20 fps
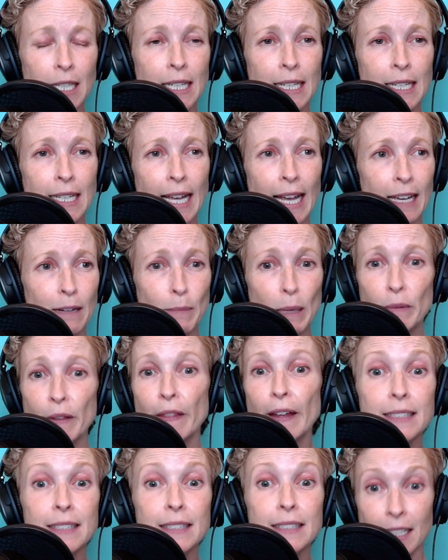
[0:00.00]
And maybe
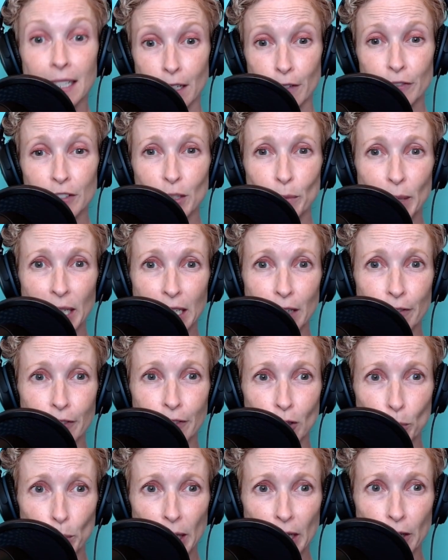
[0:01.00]
that's enough to make it
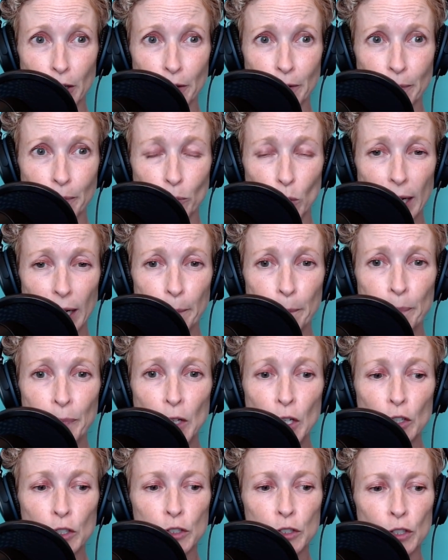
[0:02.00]
feel better, right?
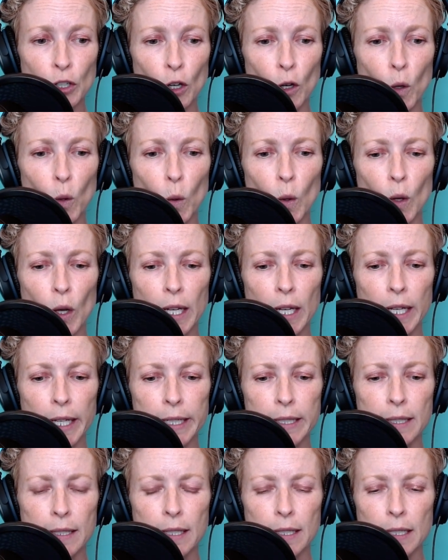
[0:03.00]
So
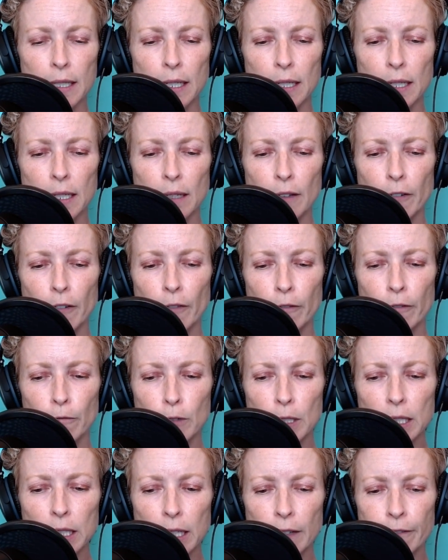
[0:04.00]
it's
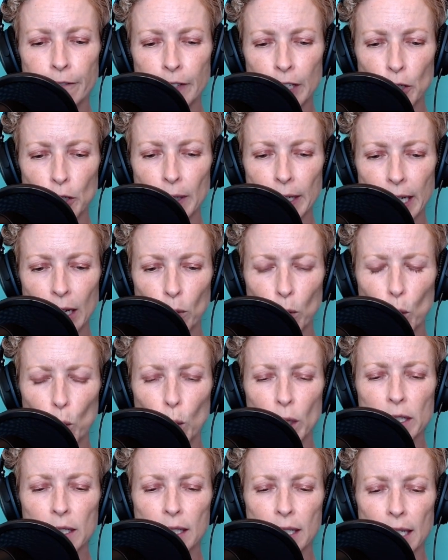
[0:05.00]
really figuring out, well,
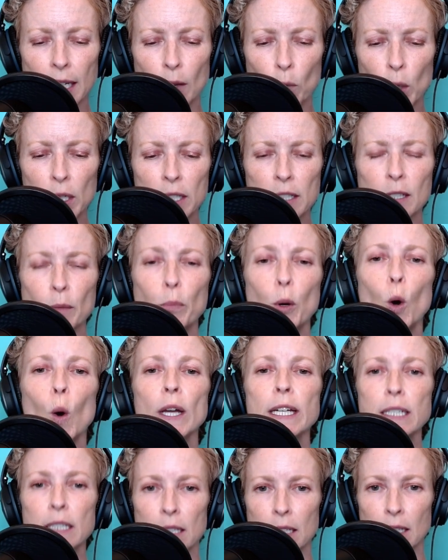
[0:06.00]
what is the
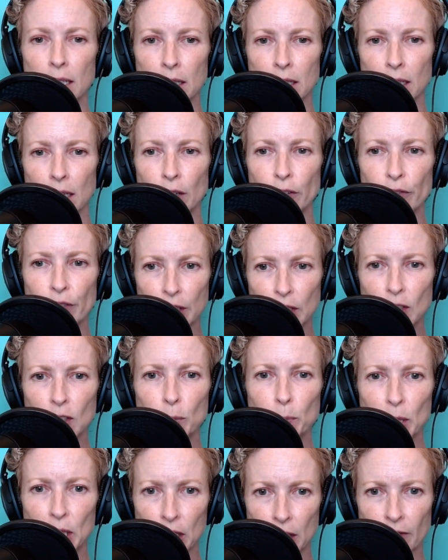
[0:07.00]
point of this
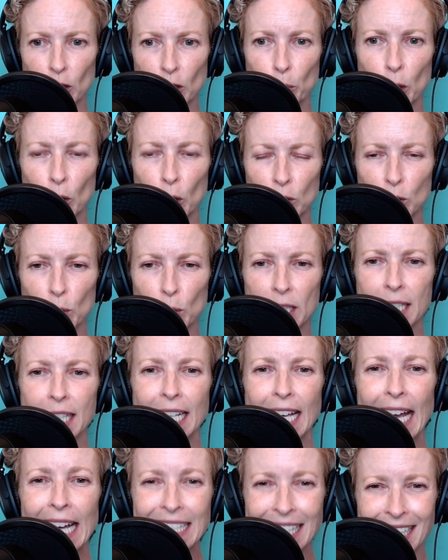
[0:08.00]
specific pose? What is
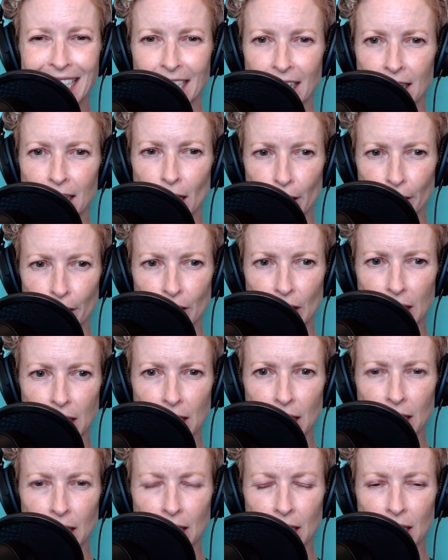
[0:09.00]
the essence of
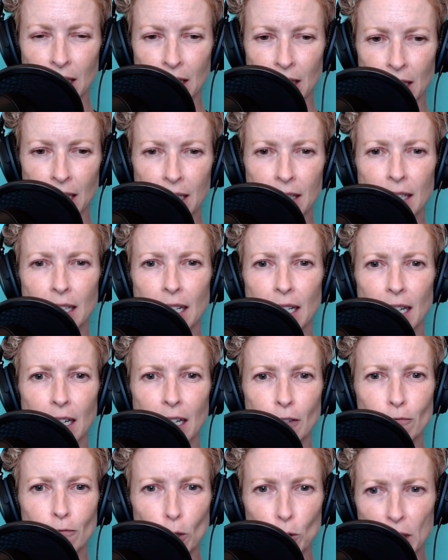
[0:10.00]
it? Is it
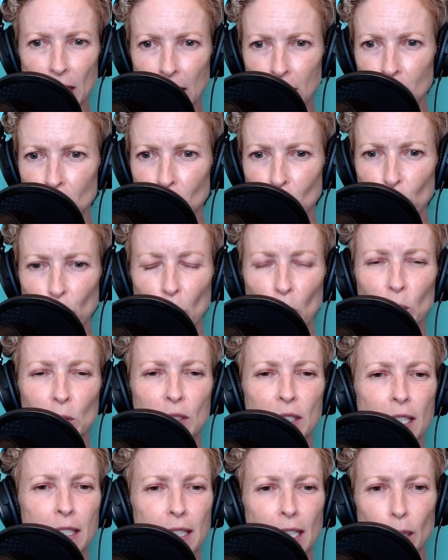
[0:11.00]
a rotational
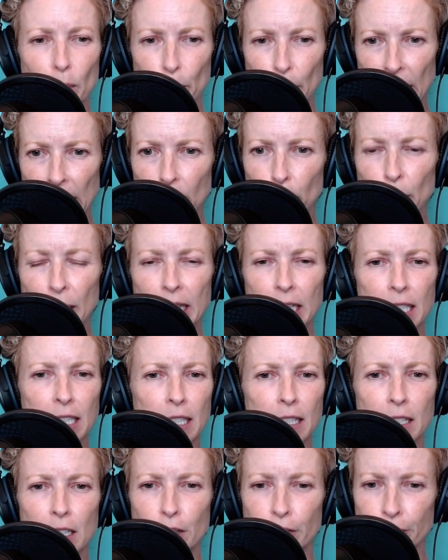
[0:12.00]
pose? Is it a back bend?
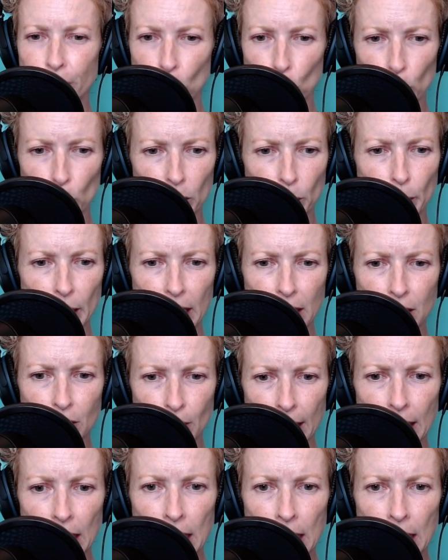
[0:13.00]
Is it a forward bend, right?